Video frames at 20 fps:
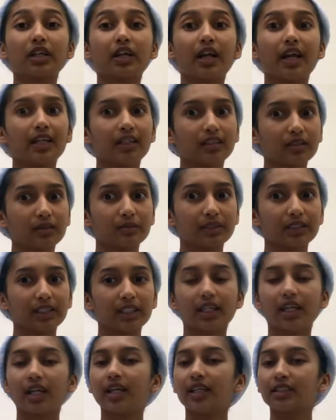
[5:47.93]
and a
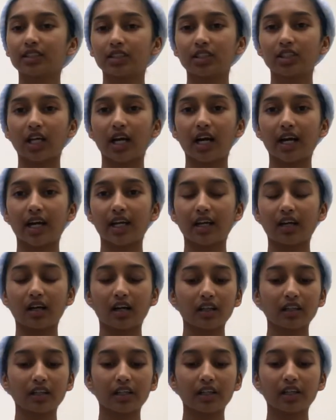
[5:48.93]
lipstick. It's chai
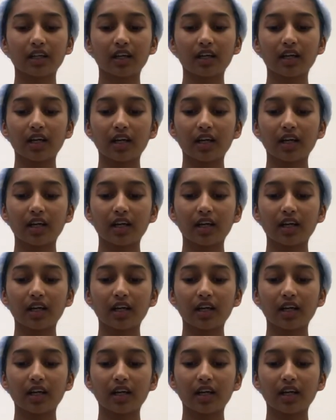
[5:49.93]
colored.